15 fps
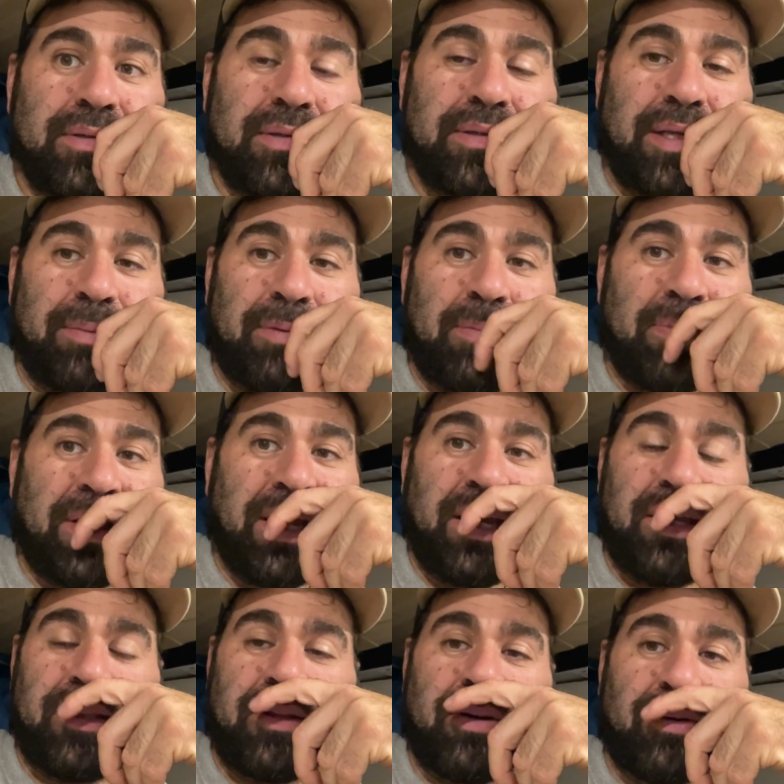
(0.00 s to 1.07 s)
That'd be a
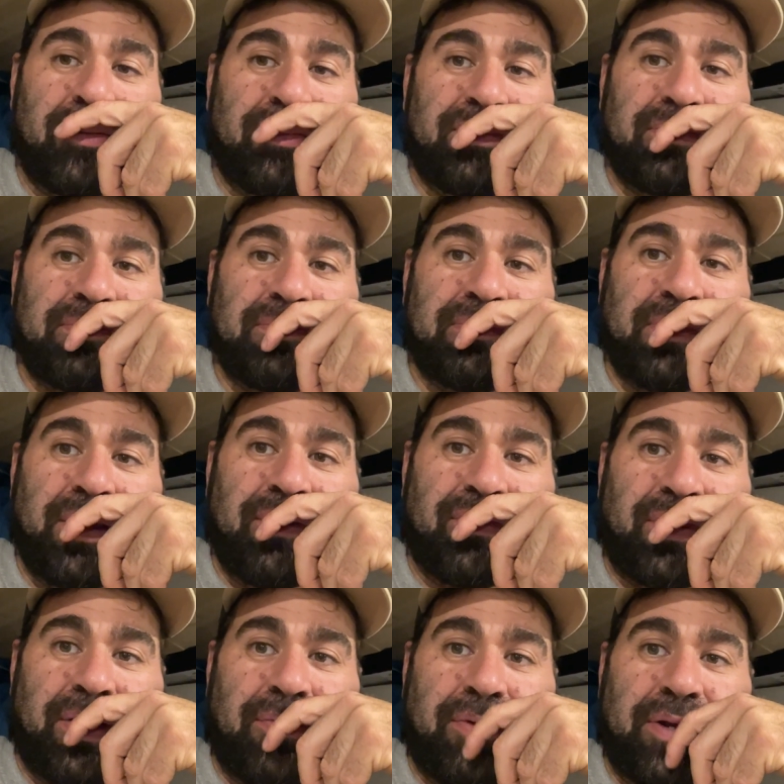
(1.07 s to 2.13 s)
pain, though, if
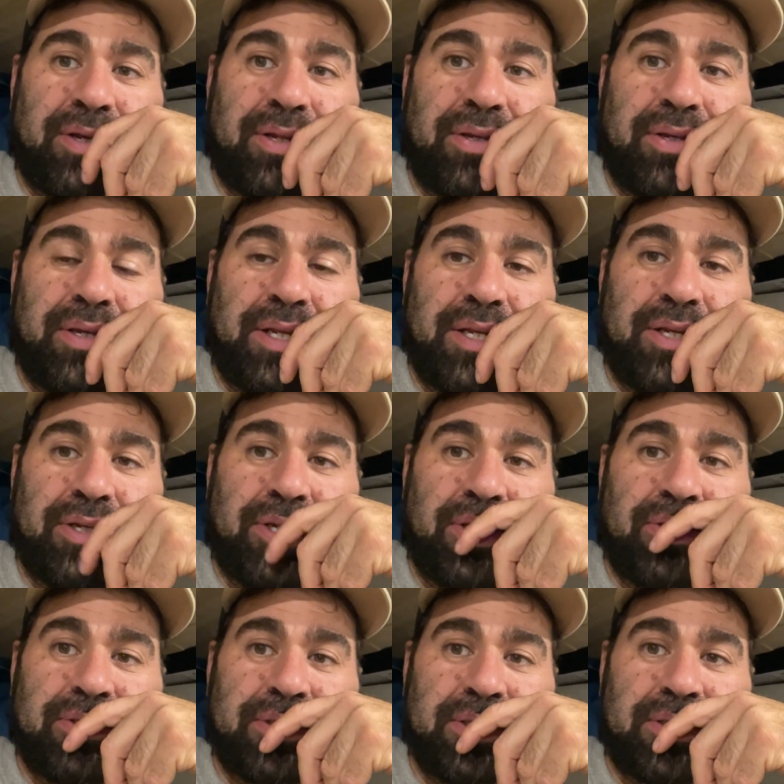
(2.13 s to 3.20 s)
I needed to
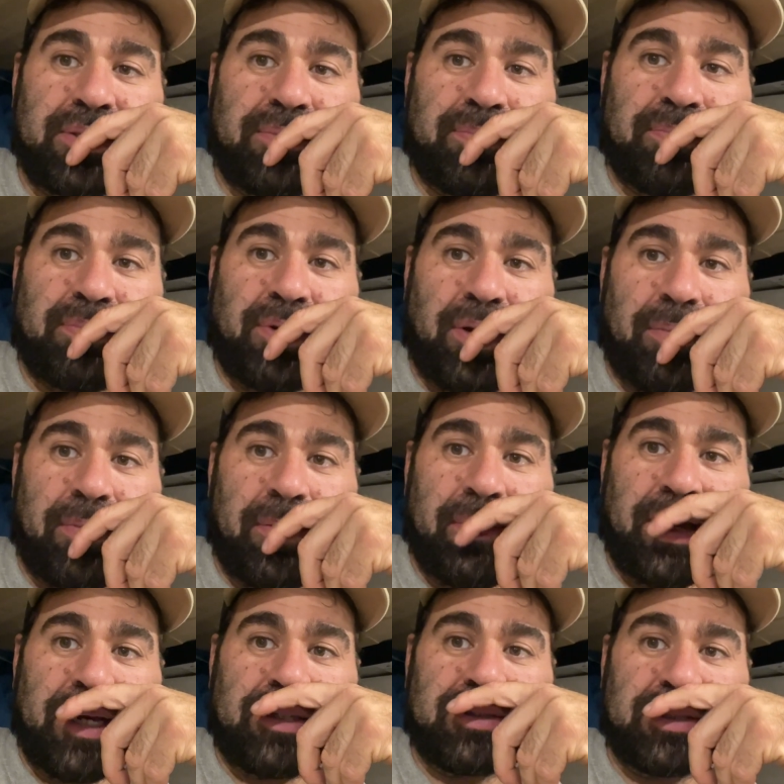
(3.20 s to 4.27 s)
use it to pull up my
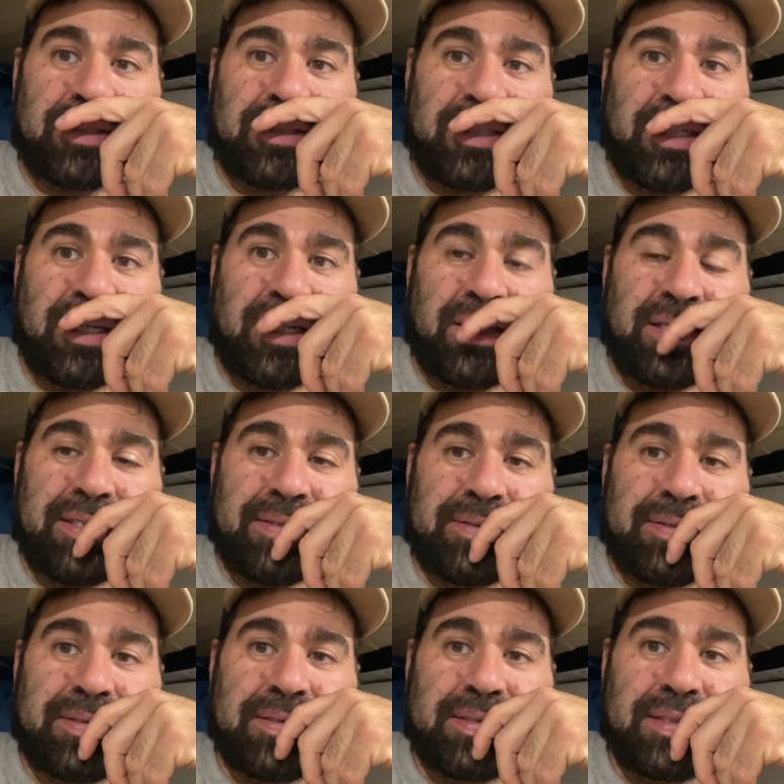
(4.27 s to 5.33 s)
mattress to get it.
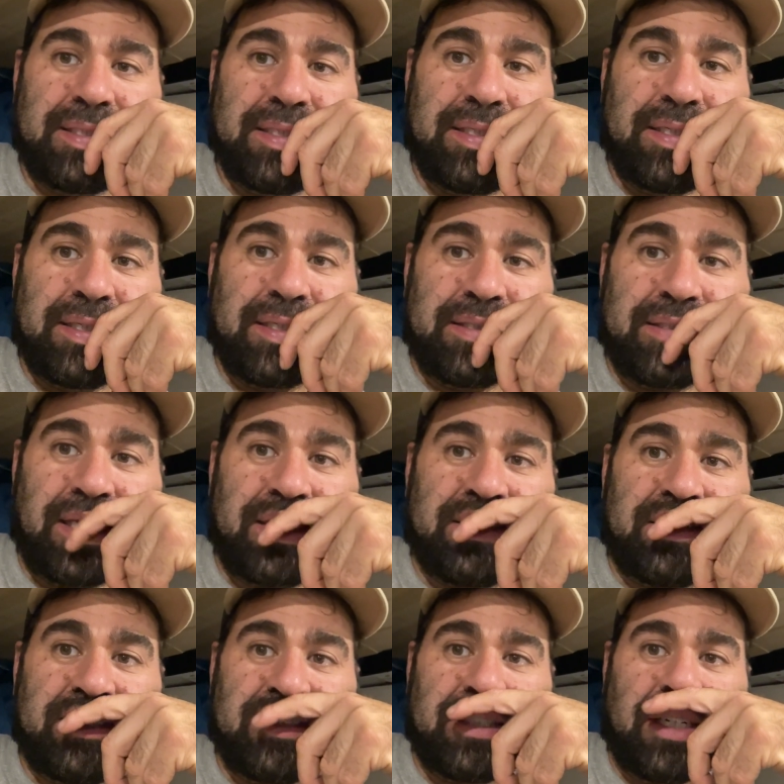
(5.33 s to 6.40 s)
Because
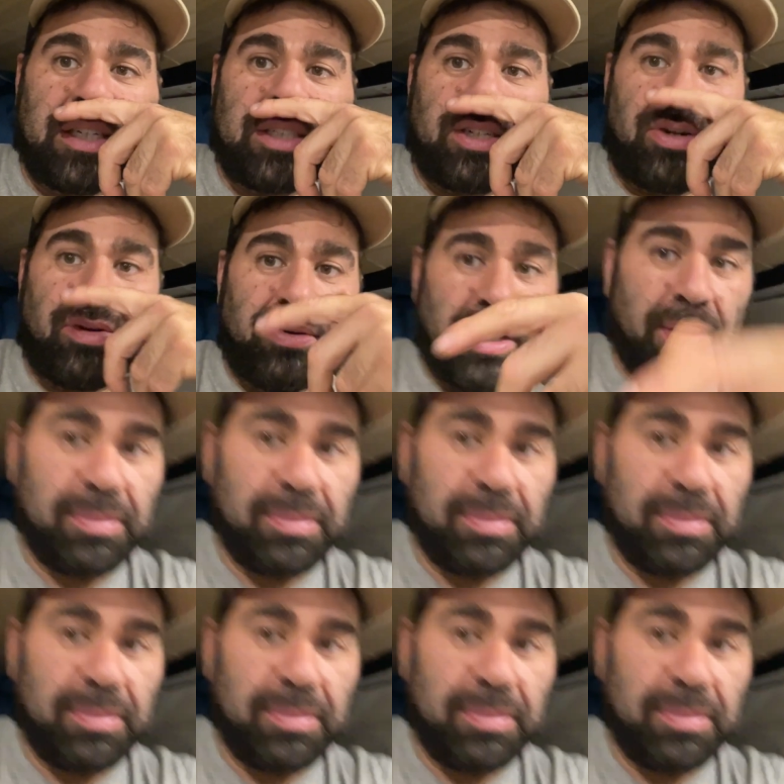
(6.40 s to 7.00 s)
that's in a tote. I